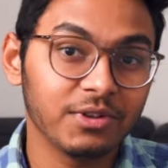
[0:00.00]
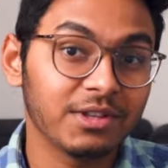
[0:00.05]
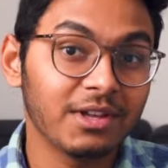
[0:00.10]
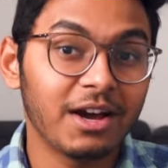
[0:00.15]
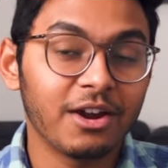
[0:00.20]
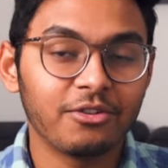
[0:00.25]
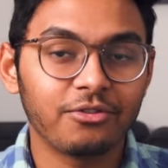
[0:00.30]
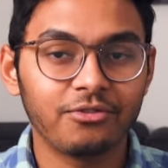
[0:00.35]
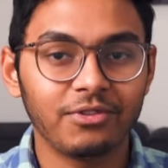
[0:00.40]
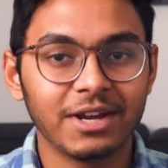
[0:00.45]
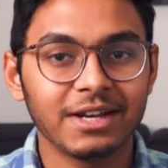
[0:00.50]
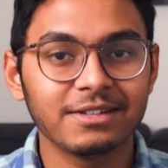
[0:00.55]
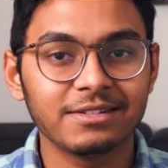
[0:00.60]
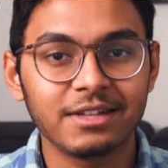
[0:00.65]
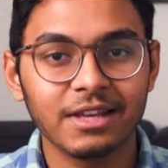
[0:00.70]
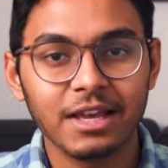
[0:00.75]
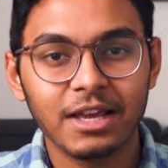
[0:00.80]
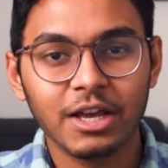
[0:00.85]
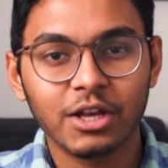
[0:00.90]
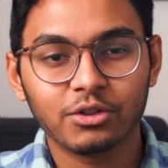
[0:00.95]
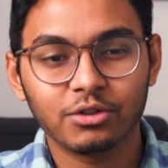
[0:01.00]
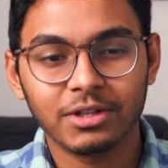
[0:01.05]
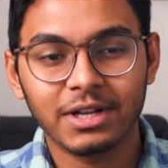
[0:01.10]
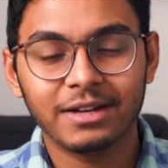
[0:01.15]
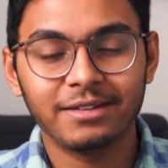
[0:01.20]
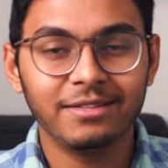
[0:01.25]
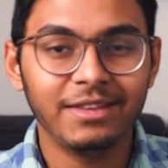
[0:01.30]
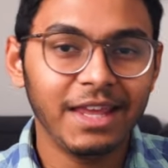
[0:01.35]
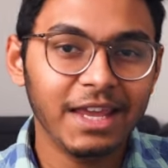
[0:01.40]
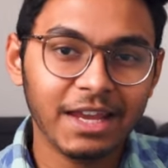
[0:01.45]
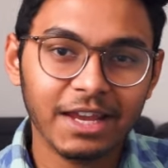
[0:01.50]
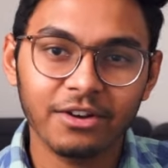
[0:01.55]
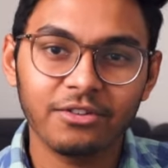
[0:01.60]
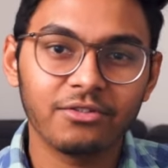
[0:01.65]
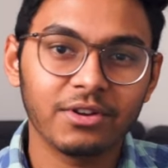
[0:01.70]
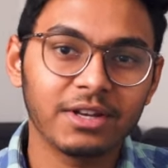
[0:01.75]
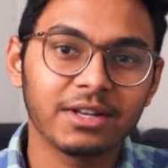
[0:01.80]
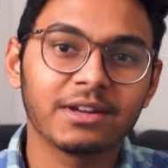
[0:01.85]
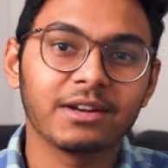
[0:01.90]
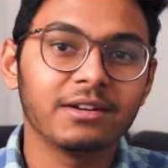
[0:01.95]
with our friends so that they can
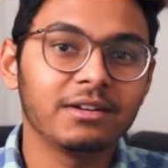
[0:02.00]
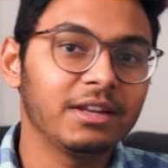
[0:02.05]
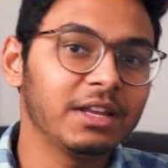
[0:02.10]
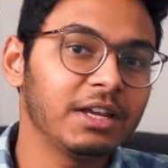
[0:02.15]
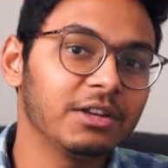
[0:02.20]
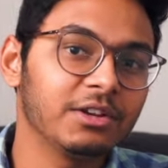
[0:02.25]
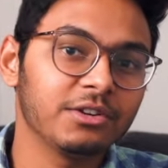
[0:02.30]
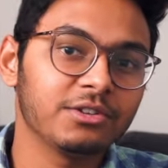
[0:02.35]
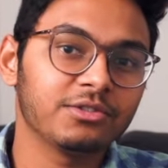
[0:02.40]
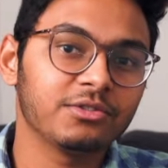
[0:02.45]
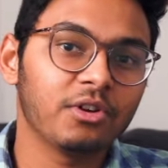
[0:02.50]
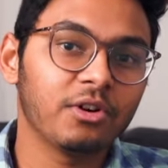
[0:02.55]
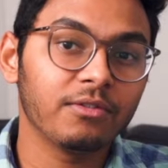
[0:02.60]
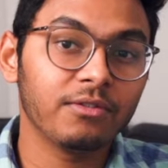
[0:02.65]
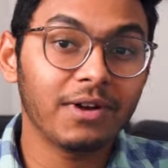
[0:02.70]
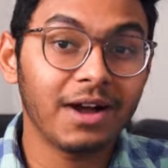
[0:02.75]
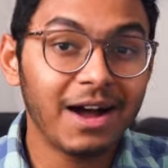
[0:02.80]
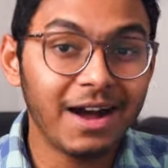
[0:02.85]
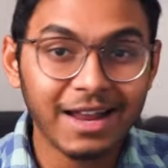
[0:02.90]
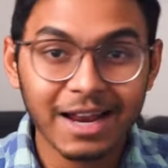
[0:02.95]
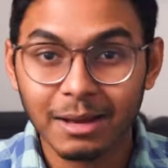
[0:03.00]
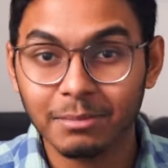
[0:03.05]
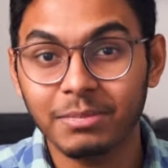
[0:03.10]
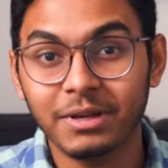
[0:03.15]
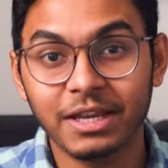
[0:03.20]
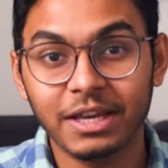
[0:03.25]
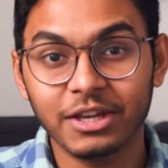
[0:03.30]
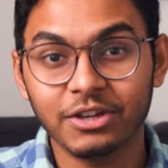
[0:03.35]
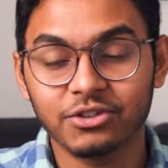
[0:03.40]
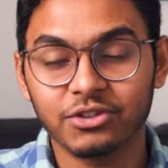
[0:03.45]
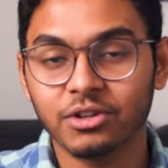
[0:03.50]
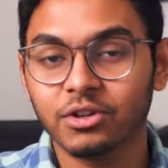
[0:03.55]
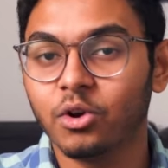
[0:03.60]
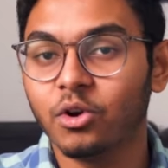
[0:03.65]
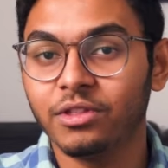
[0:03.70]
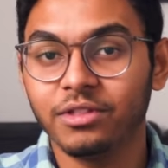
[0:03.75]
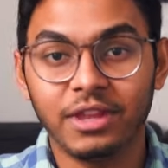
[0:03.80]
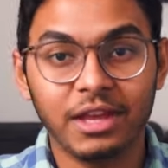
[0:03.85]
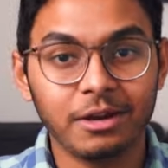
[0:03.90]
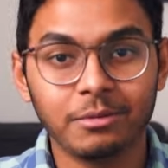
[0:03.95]
run containers of our application
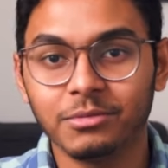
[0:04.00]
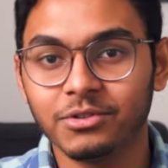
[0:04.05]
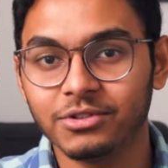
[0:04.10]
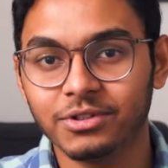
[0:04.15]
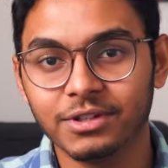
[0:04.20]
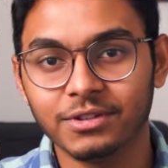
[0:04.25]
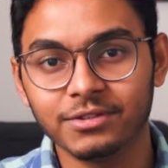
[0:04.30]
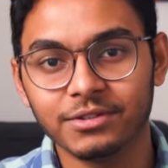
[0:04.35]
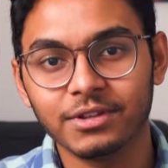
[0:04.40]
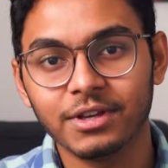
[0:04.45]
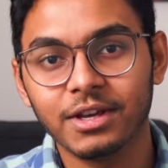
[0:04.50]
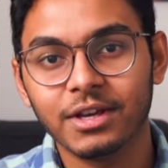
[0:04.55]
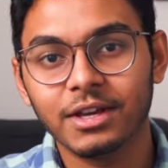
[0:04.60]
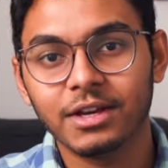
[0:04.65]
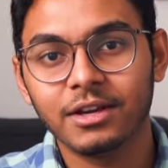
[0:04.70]
on their machines.